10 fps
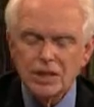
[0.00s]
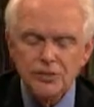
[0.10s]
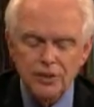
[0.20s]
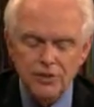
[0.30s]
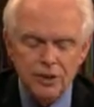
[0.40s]
It
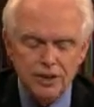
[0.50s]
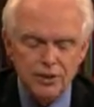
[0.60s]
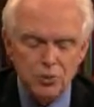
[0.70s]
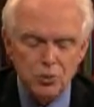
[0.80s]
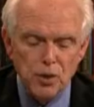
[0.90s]
sounds like
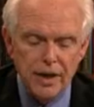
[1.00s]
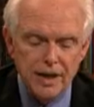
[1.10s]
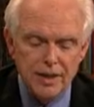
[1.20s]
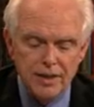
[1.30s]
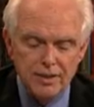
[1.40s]
the
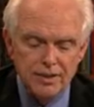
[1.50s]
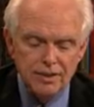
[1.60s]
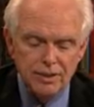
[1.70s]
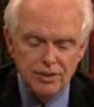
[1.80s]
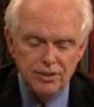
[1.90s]
way that
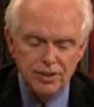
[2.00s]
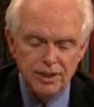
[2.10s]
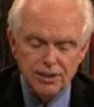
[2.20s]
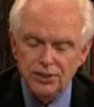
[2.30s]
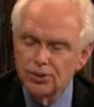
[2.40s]
you
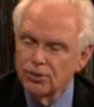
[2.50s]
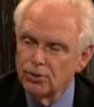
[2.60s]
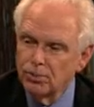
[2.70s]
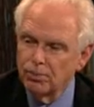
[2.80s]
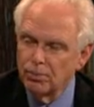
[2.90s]
get
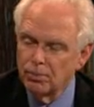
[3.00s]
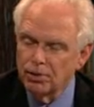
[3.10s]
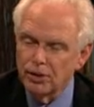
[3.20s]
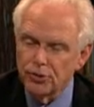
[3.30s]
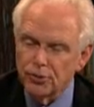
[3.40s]
to a
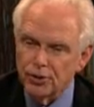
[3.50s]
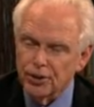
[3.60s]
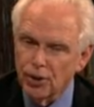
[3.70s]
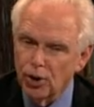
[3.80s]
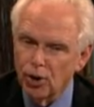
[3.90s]
place of
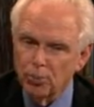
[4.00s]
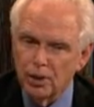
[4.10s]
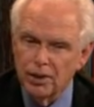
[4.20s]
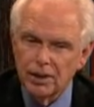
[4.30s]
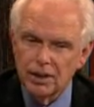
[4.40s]
real hope
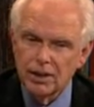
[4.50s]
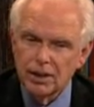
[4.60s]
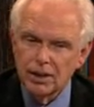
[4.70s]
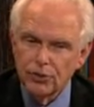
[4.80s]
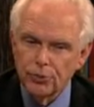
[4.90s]

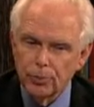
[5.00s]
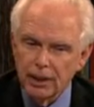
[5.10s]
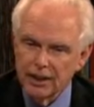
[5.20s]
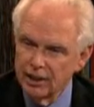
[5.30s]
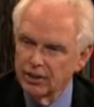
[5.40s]
is
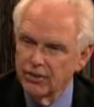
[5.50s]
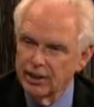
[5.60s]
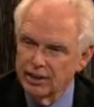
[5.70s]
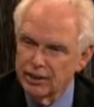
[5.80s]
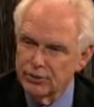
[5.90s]
by
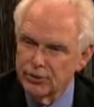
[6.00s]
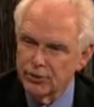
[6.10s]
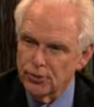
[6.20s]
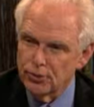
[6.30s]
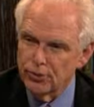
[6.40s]
integrating different
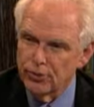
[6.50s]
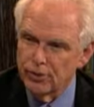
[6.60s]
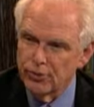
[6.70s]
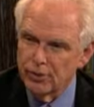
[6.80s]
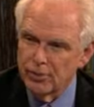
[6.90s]
sources of
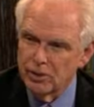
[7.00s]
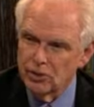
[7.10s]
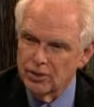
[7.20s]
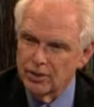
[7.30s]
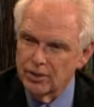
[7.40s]

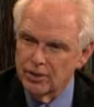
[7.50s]
information.